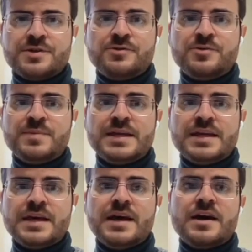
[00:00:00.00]
is going to
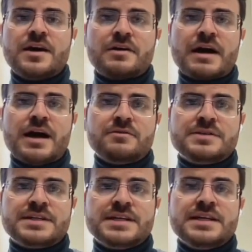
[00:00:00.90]
be
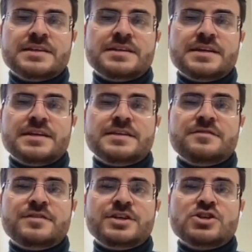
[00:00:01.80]
around the
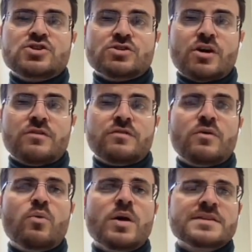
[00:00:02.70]
definition of
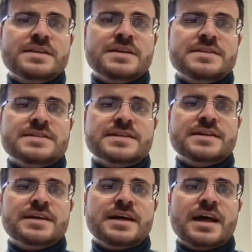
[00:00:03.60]
what is
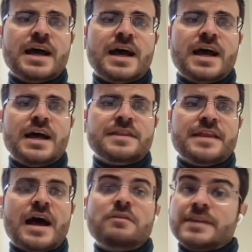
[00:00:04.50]

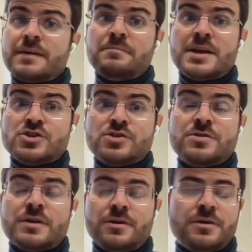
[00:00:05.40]
an outcome
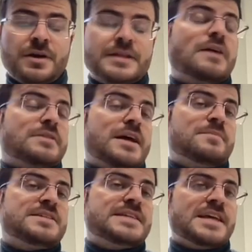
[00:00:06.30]
measure or an outcome
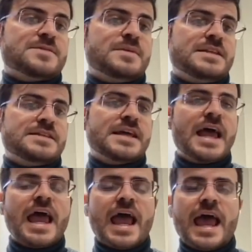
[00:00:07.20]
assessment,
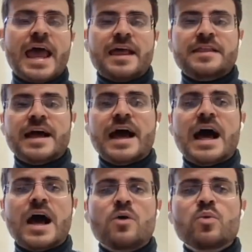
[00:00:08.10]
and
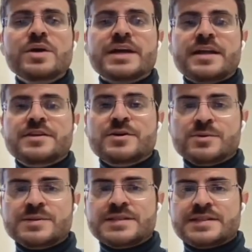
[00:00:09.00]
how we can
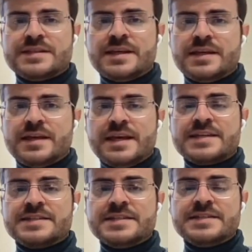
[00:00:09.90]
use the
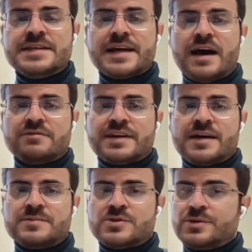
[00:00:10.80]
existing
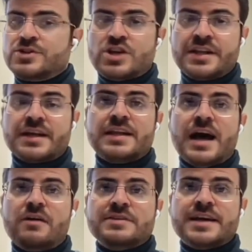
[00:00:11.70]
outcomes or in general
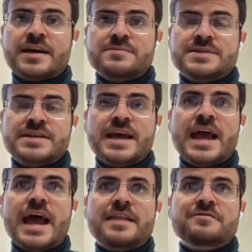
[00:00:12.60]
outcomes
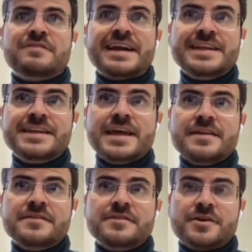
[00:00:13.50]
and
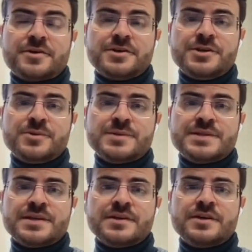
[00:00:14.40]
validate their use